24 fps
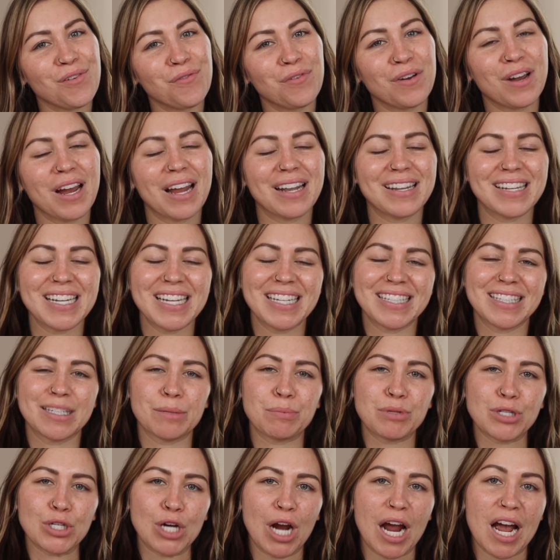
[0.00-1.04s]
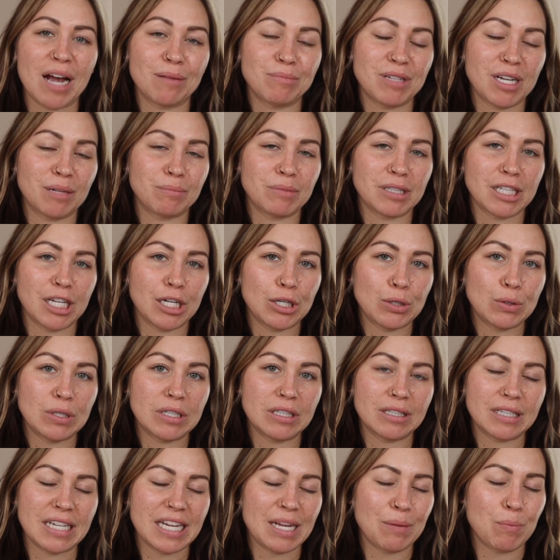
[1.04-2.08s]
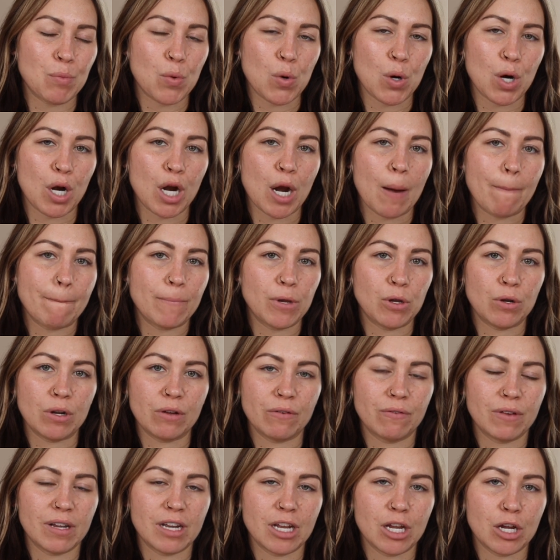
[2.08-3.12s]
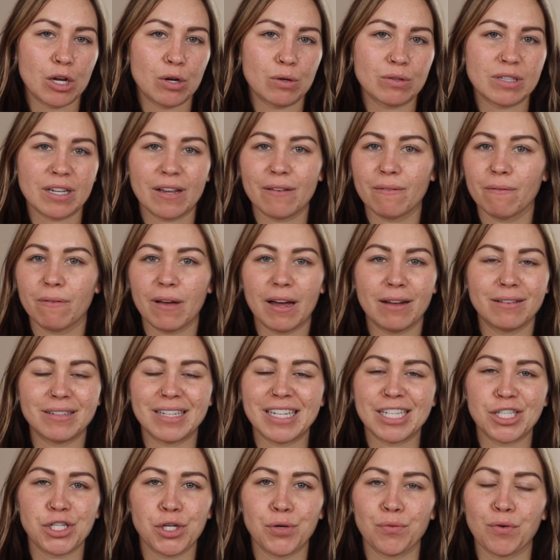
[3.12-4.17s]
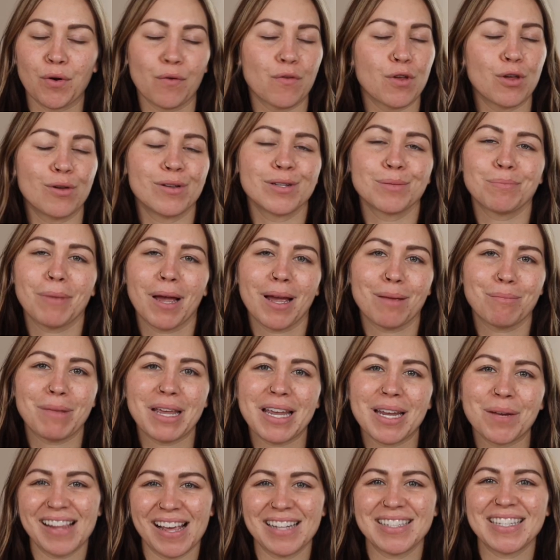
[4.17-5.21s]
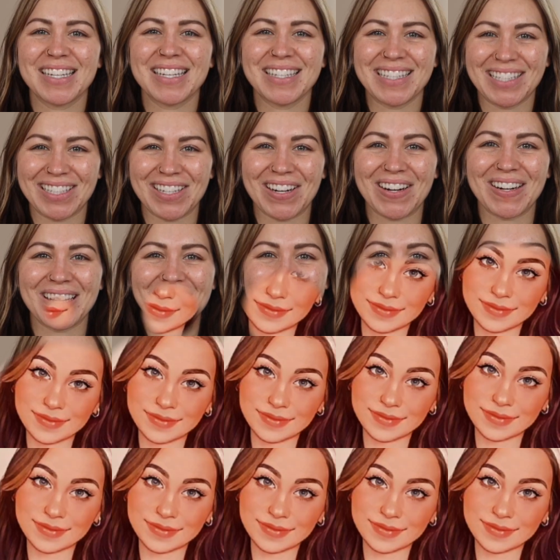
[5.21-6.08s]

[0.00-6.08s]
don't forget to hit subscribe down below to see more beauty videos and foundation reviews by me. Let's get started.